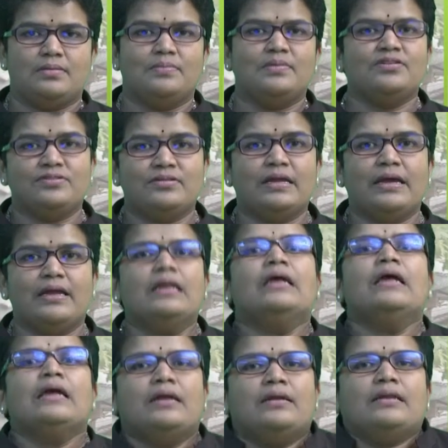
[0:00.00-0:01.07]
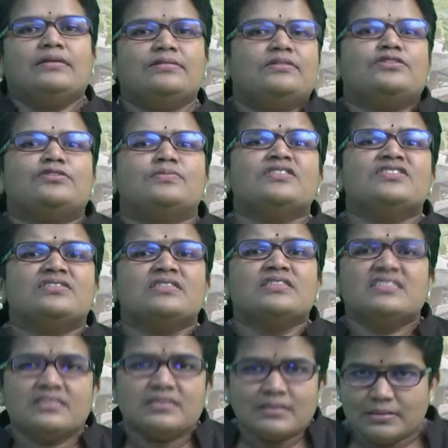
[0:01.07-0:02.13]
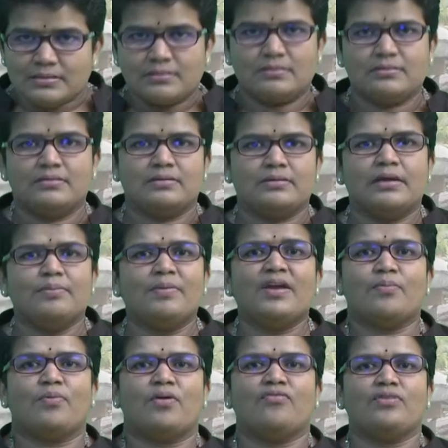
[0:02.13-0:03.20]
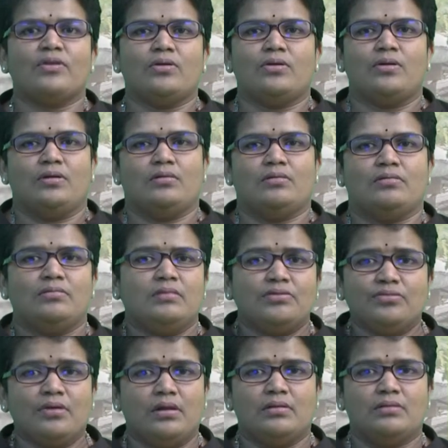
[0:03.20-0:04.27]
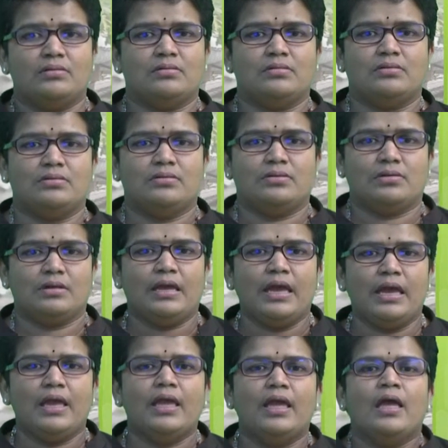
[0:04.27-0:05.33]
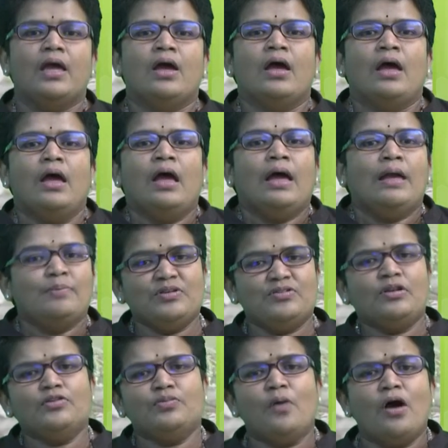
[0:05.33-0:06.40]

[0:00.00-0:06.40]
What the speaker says: Means that, does this business can make profit or not? That's all. Okay? Business